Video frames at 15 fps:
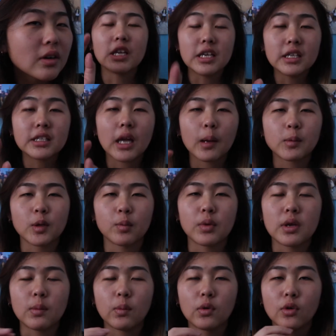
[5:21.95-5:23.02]
These types of
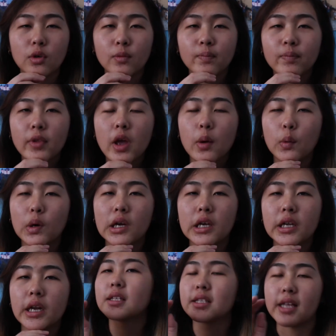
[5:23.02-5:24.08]
people
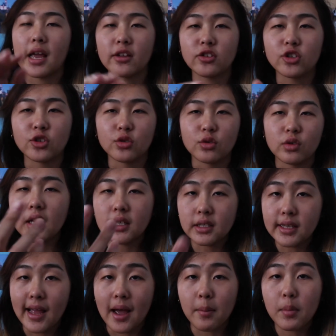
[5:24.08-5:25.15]
would send you a
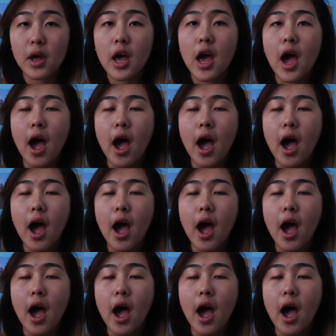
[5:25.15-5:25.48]
snap